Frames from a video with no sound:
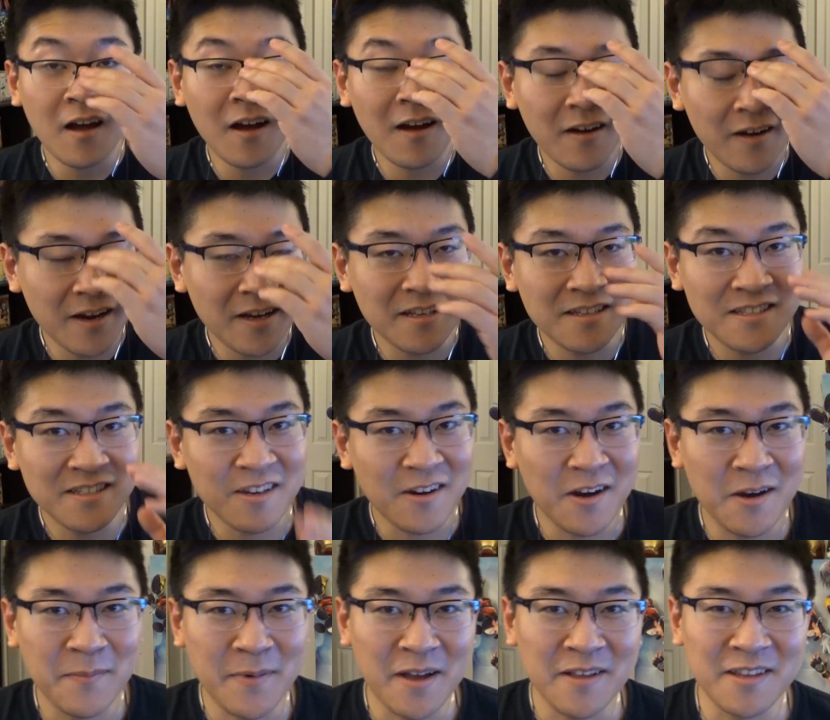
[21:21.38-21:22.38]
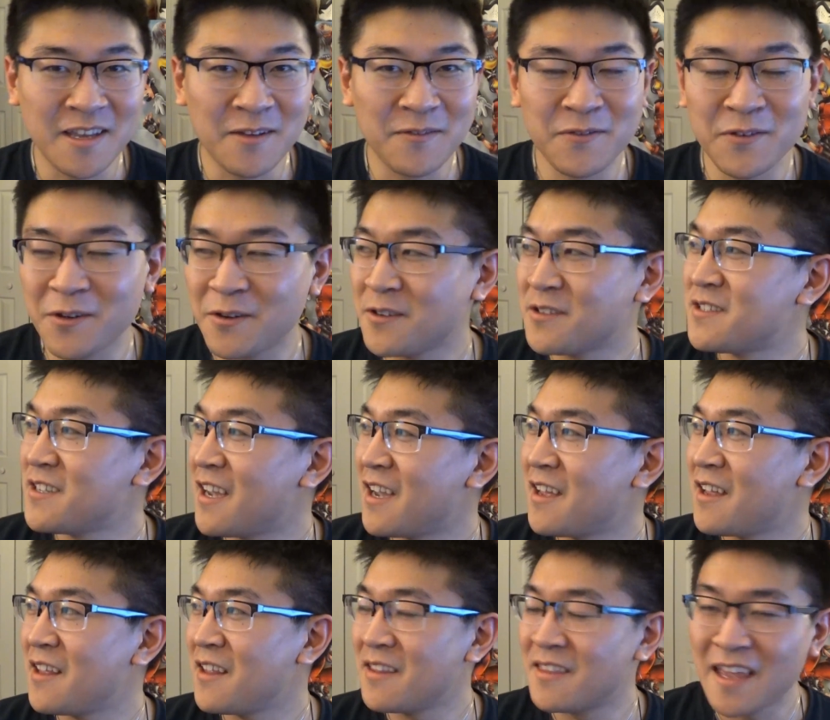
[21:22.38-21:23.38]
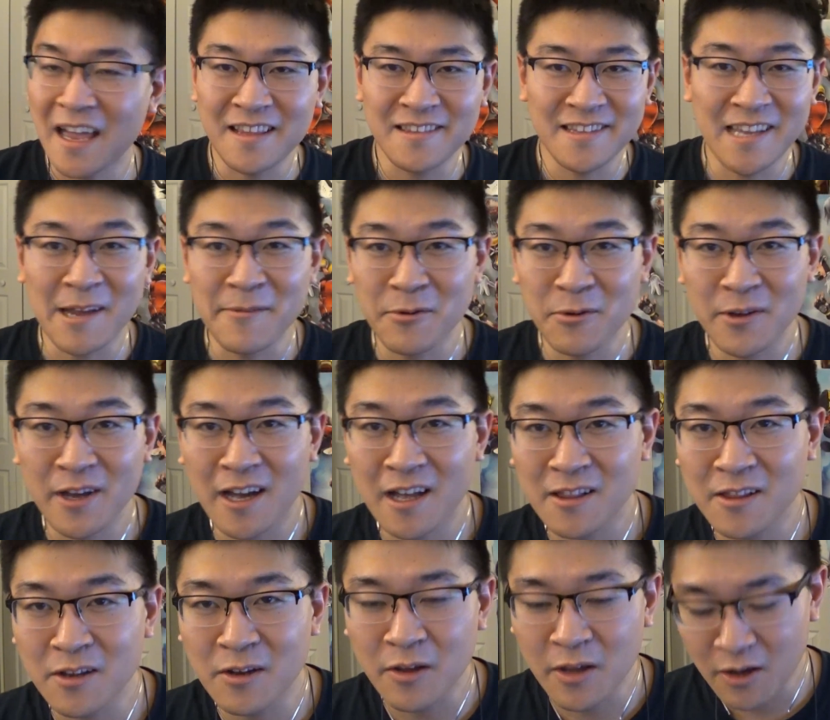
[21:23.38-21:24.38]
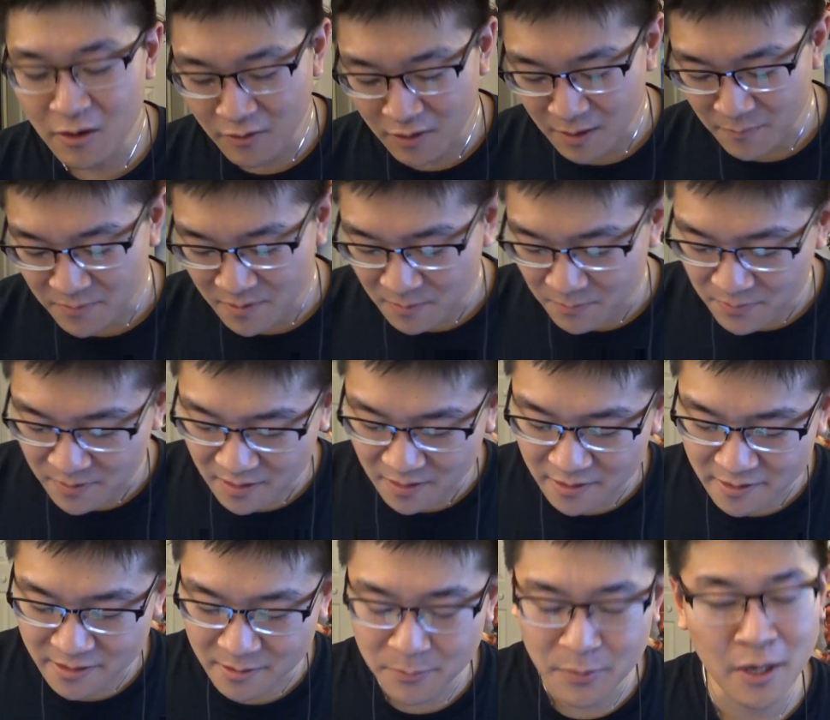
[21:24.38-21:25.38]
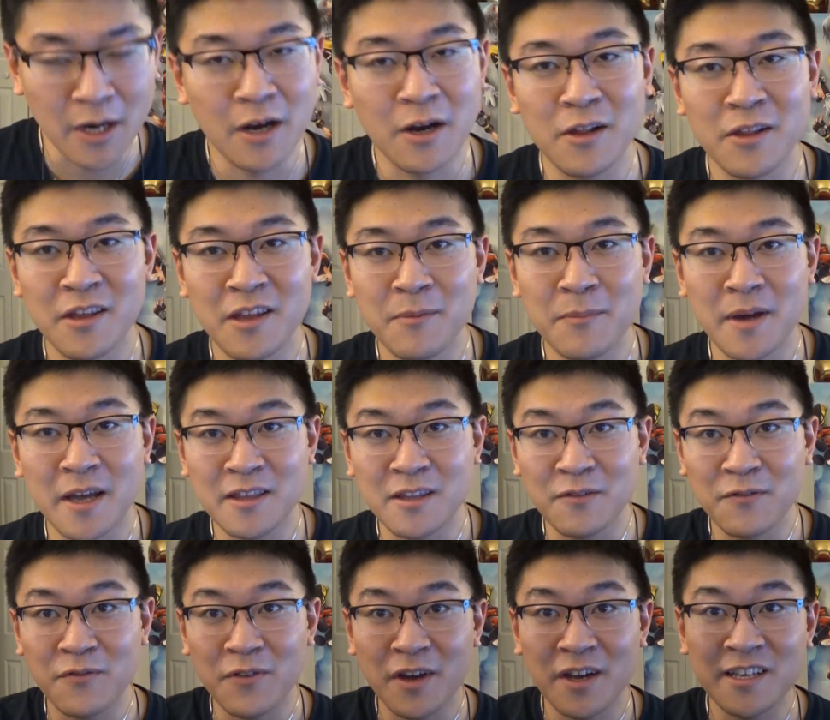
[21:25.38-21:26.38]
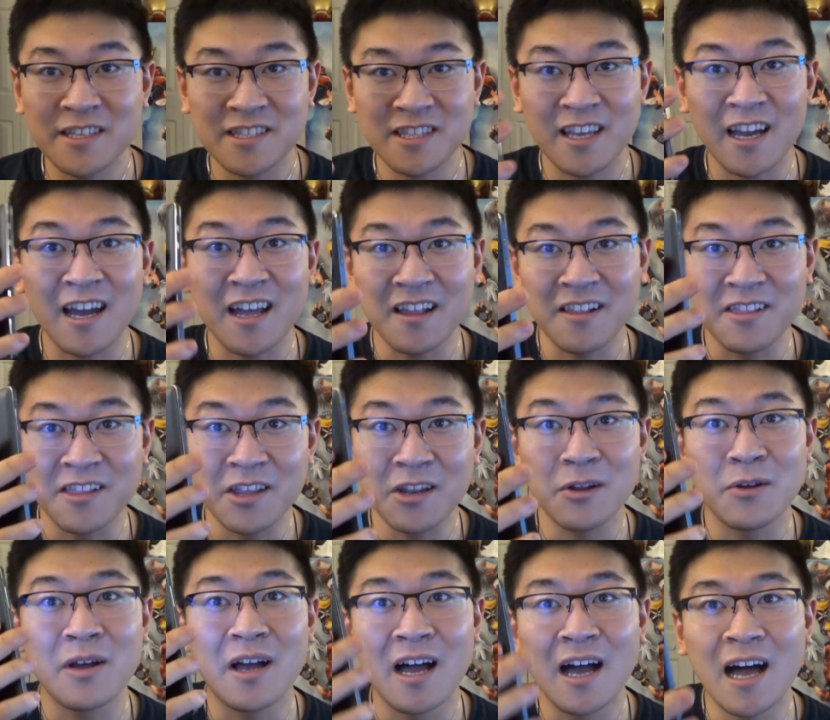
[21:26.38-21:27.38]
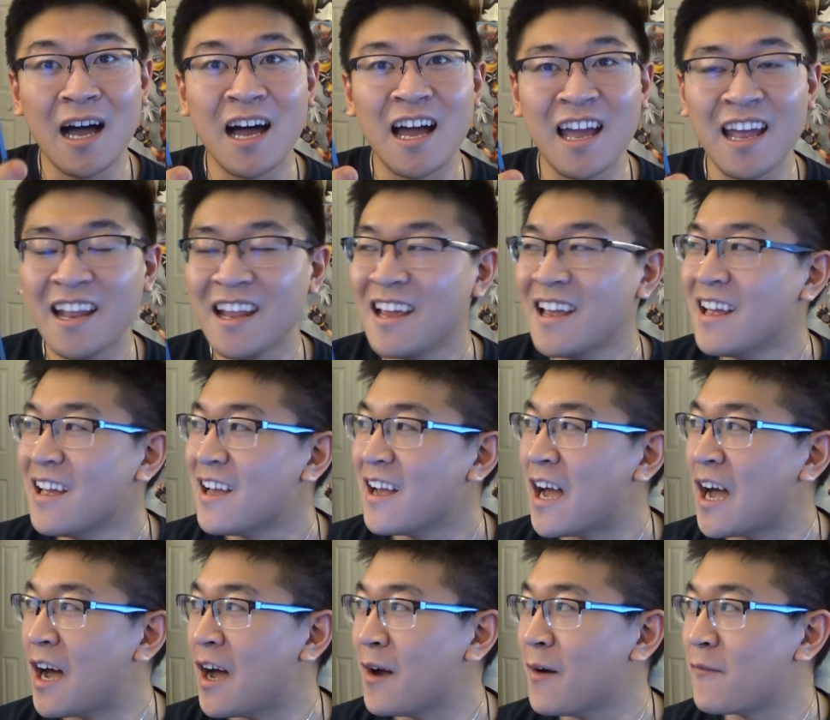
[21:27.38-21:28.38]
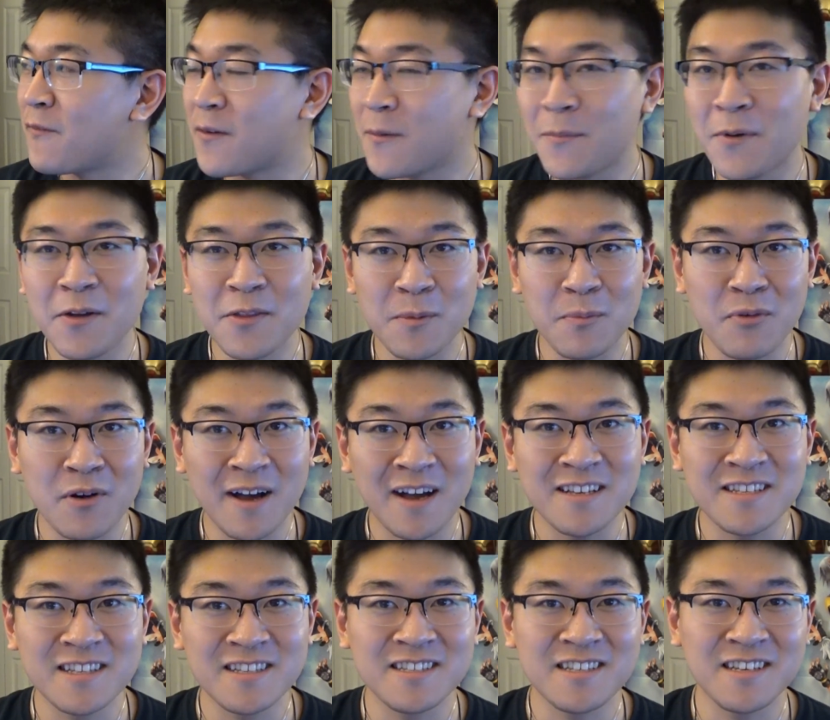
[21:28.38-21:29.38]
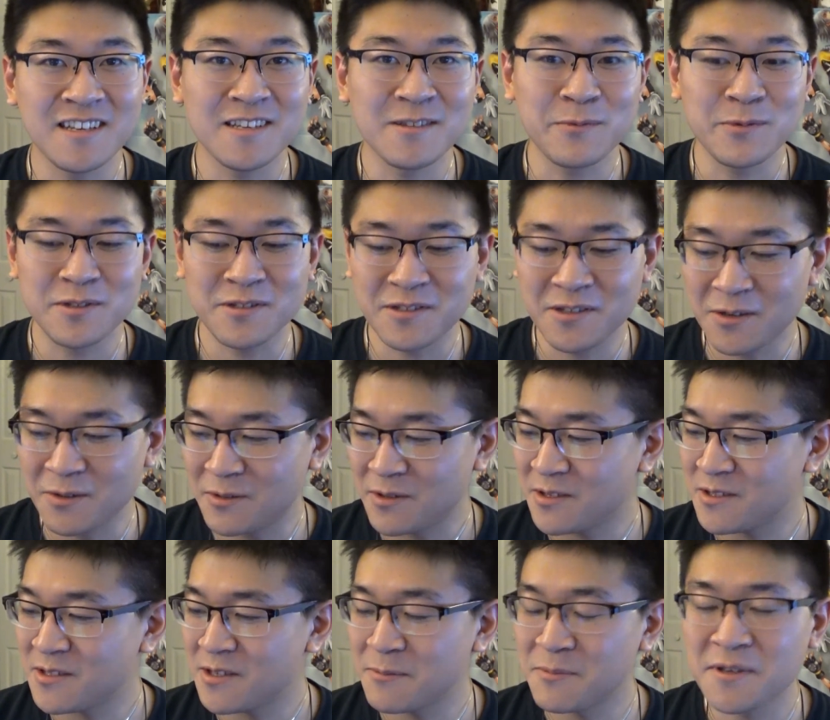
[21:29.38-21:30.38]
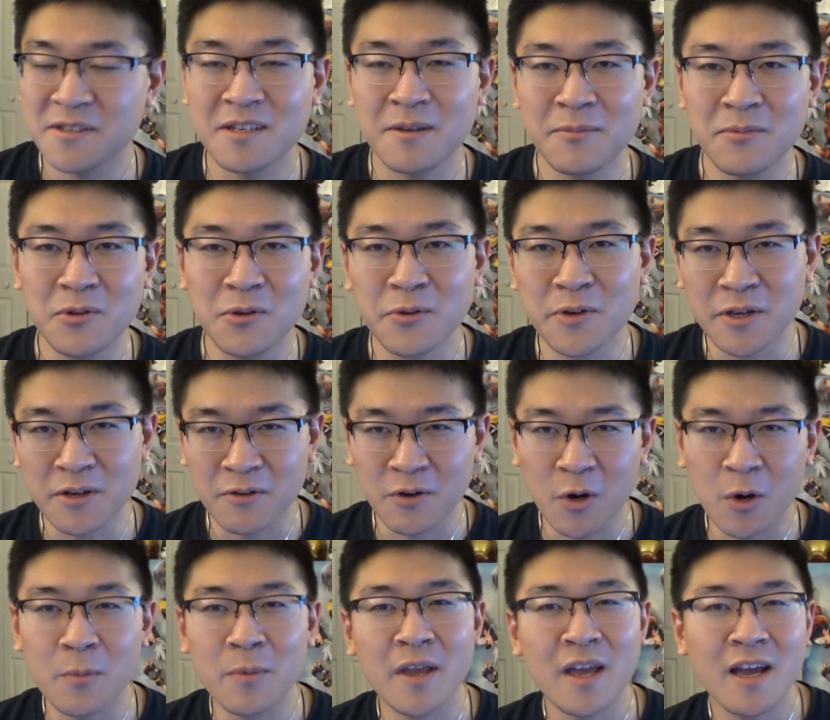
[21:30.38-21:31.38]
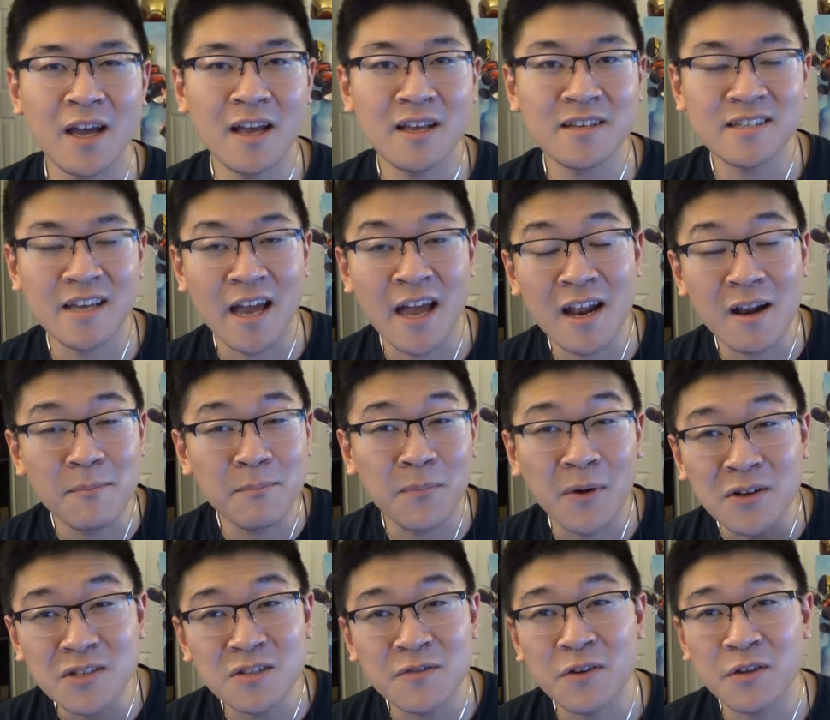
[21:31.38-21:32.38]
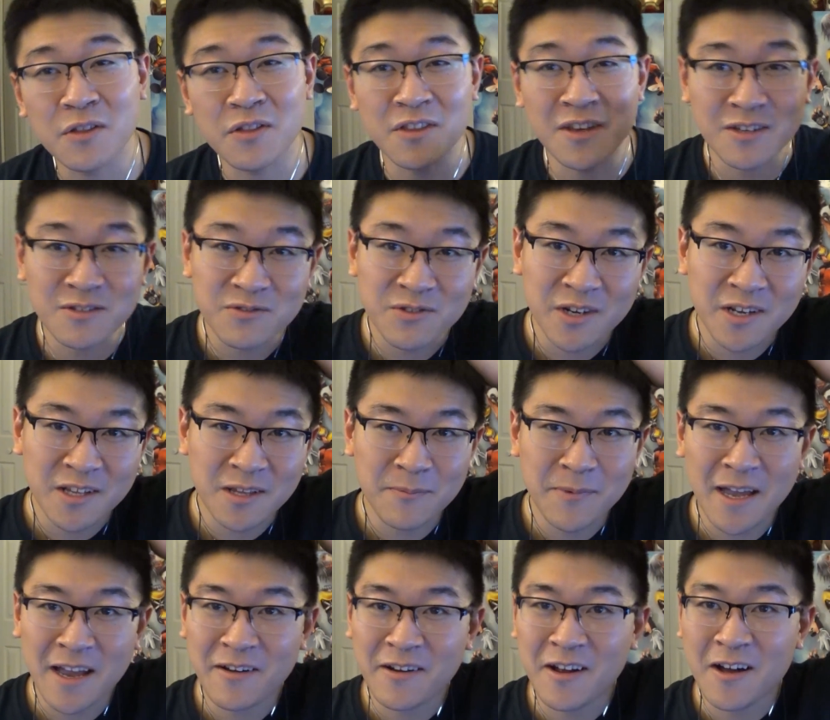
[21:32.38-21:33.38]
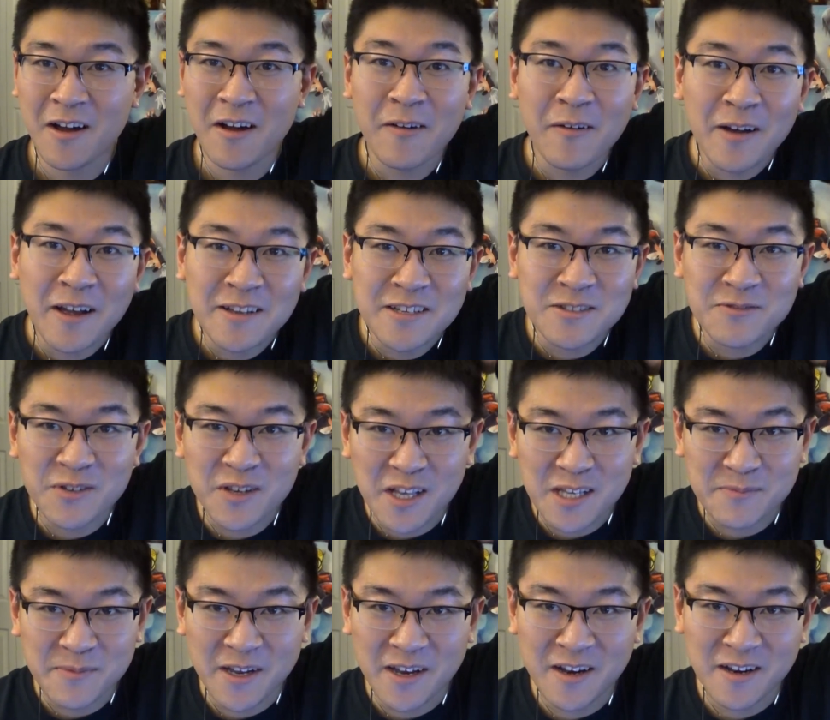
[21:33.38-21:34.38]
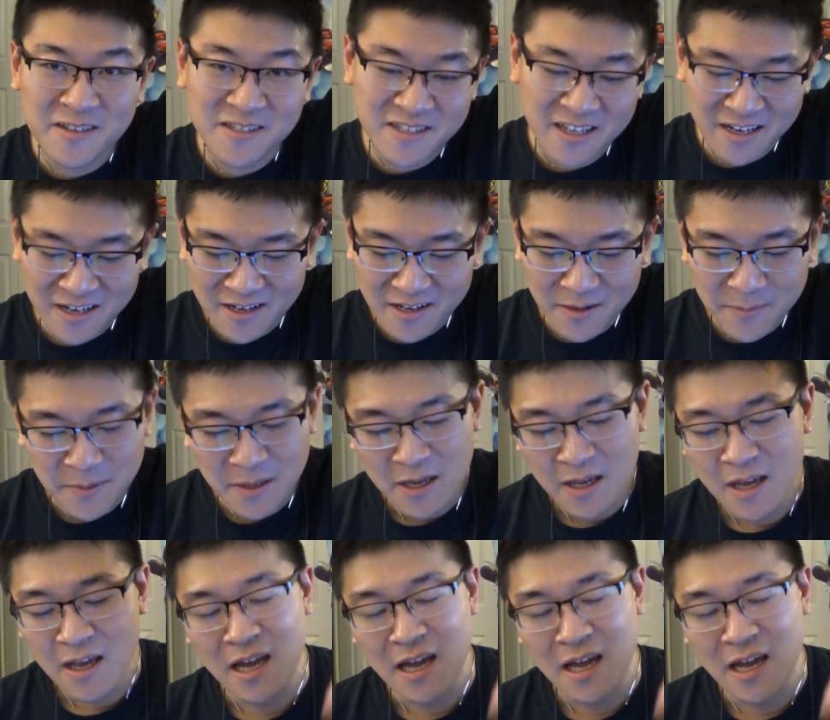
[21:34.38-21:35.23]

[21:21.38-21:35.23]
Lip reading: Alright, sorry about that, folks. That demo got a little interrupted because apparently my device got a little hot from all the processing it was doing. So because I'm doing Chromecast, I had a bunch of other things running in the background. Oh, I just realized my hair's dented up.